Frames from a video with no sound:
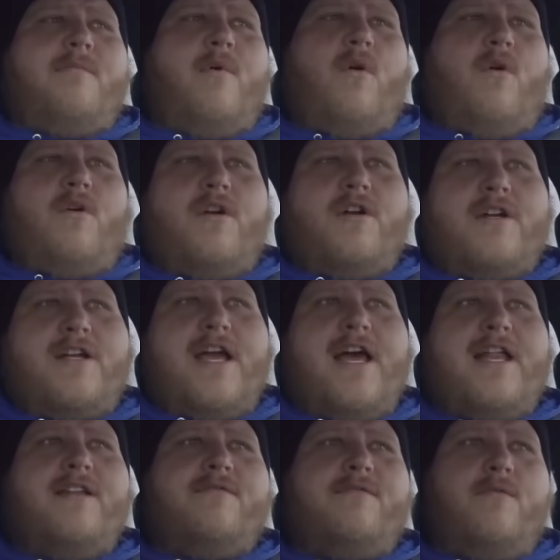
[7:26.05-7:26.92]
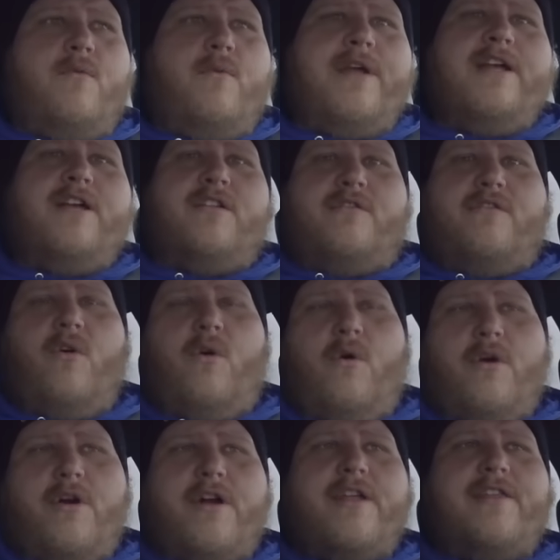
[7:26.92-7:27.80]
more kind of wheel
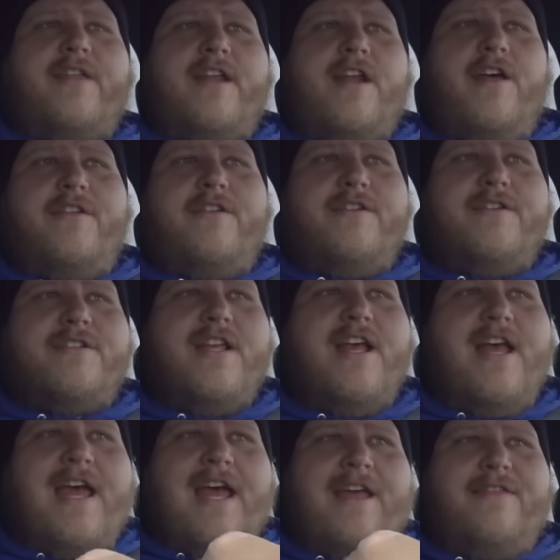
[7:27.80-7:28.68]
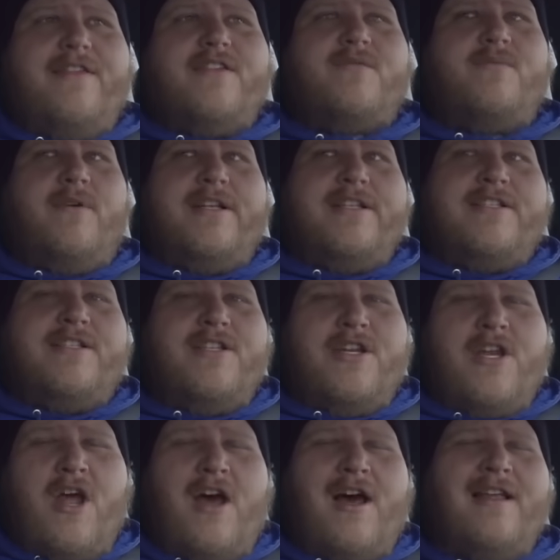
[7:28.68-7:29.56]
torque than others, and this one is
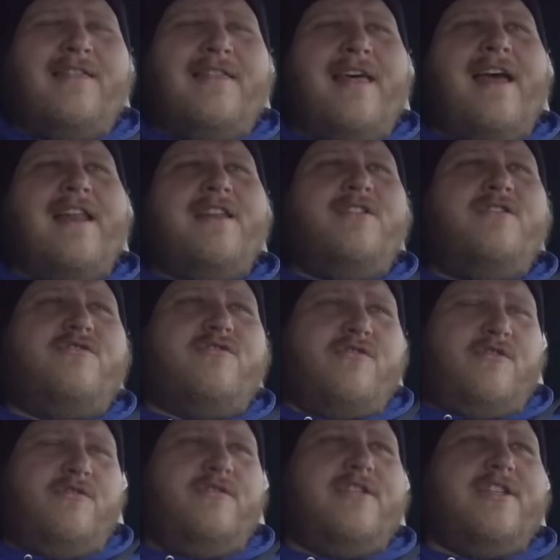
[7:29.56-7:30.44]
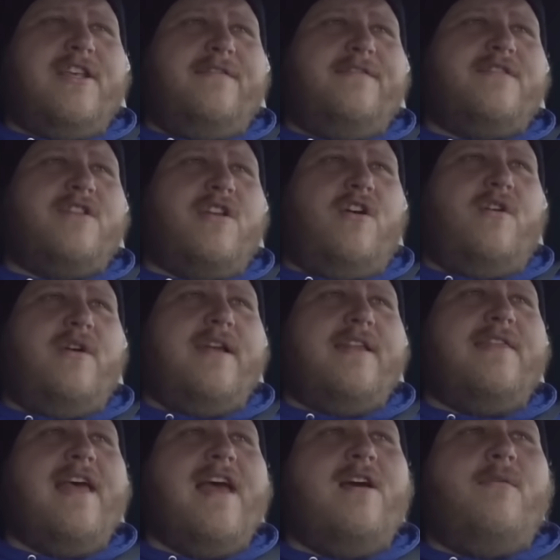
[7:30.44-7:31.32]
not that intrusive. So
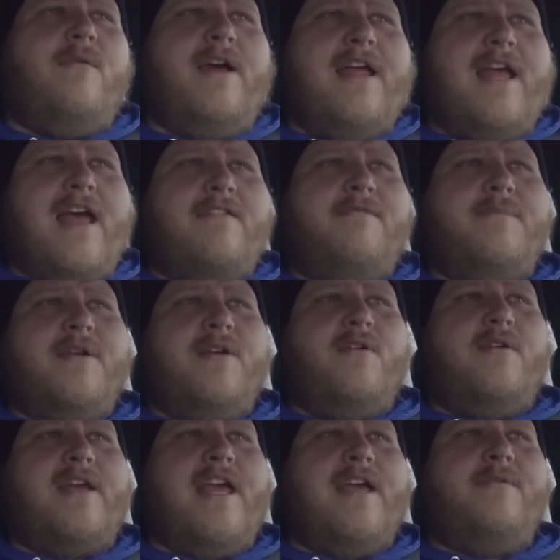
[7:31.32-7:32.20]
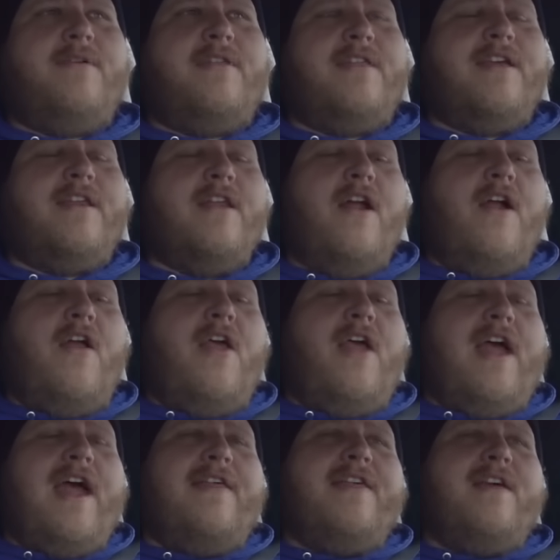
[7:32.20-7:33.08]
in that way, I've been okay with it.
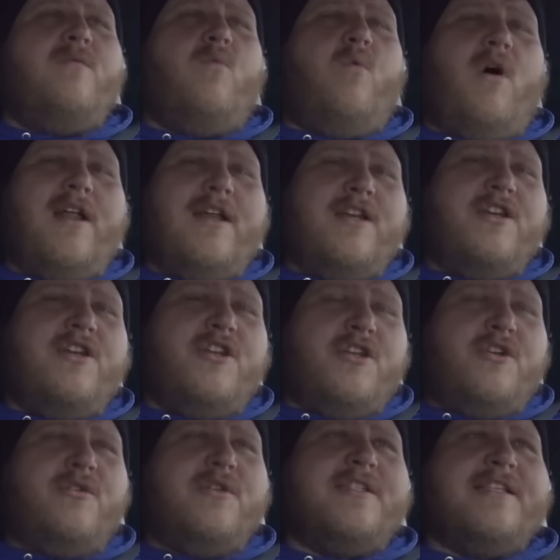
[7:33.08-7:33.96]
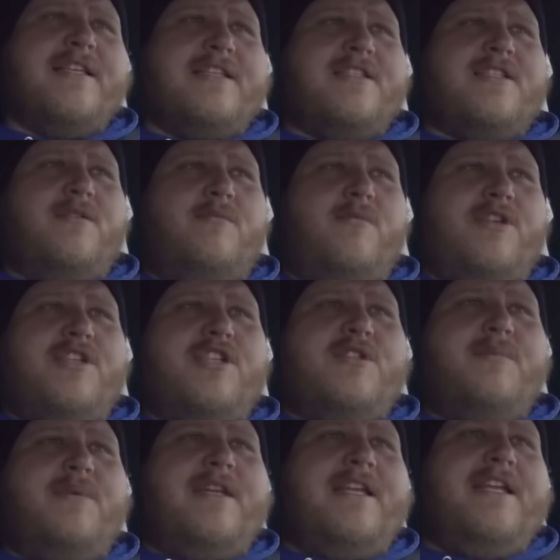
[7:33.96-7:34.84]
And then one new system which
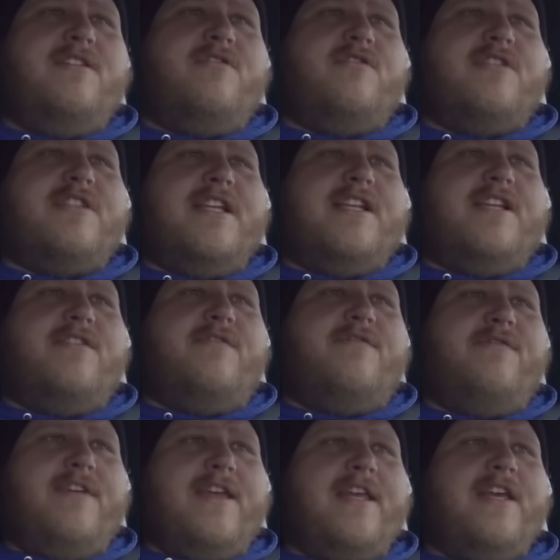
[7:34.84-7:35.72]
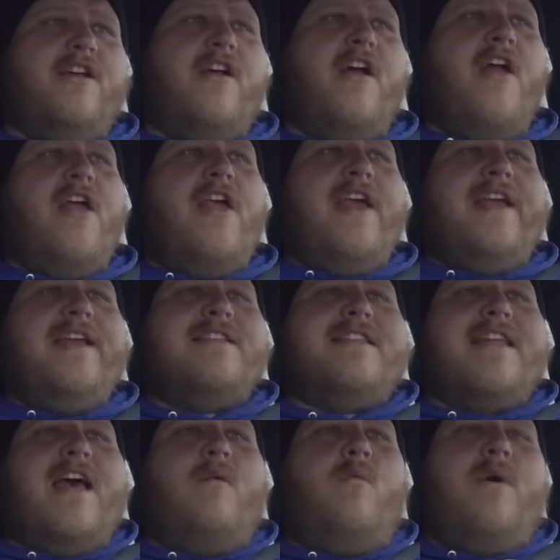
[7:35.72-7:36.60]
has been interesting to feel
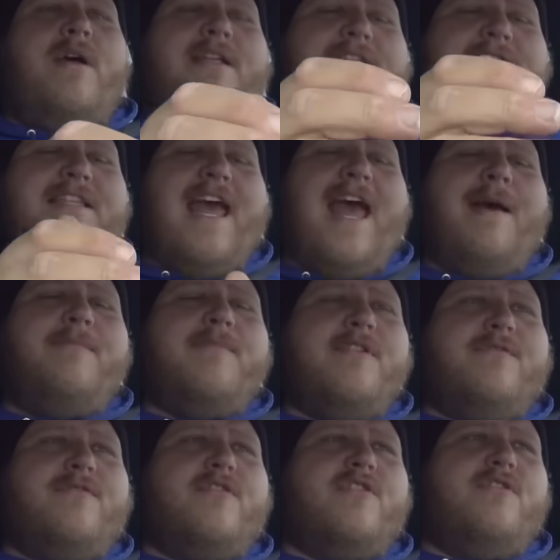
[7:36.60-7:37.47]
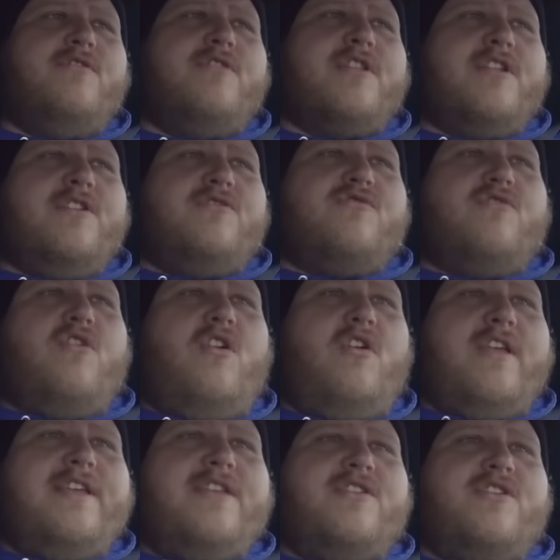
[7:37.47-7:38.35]
is that when adaptive cruise
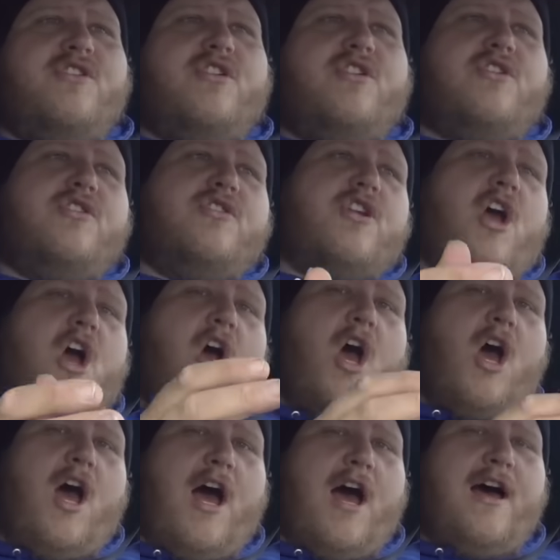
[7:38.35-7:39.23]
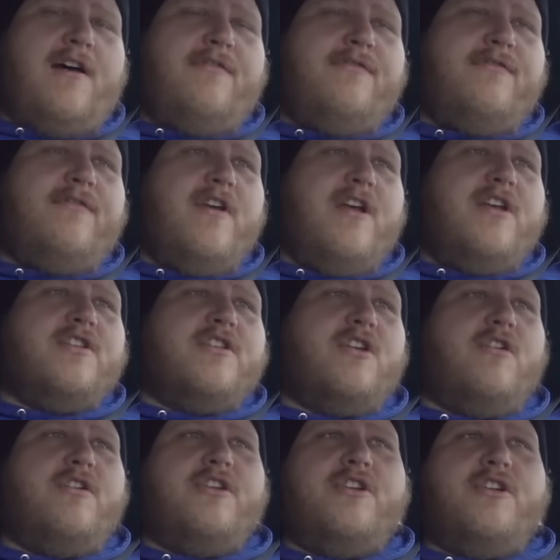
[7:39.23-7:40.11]
control is turned off,
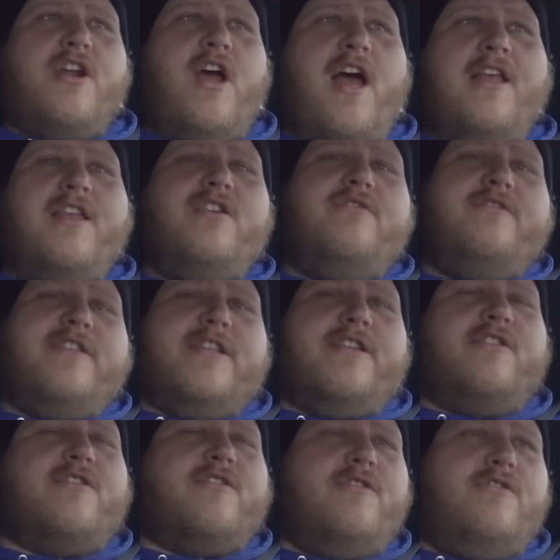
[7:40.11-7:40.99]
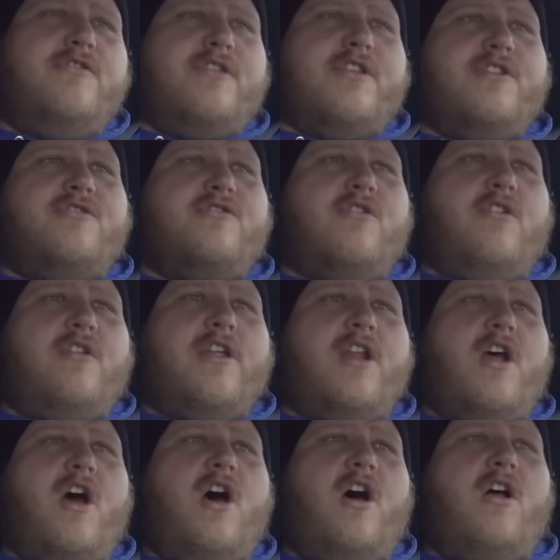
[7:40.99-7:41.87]
so you're not using the cruise control
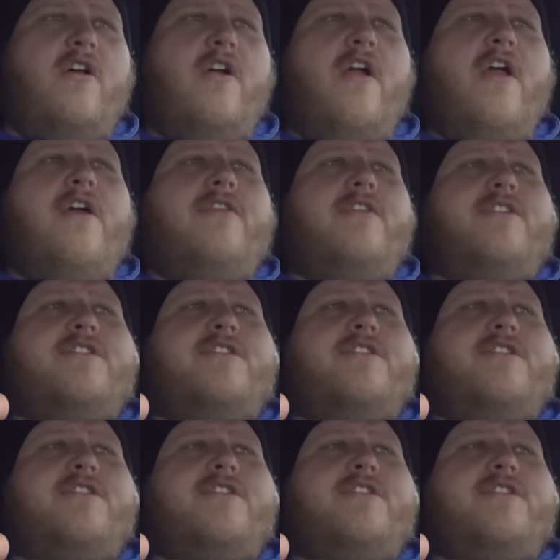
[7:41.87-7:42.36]
at all, the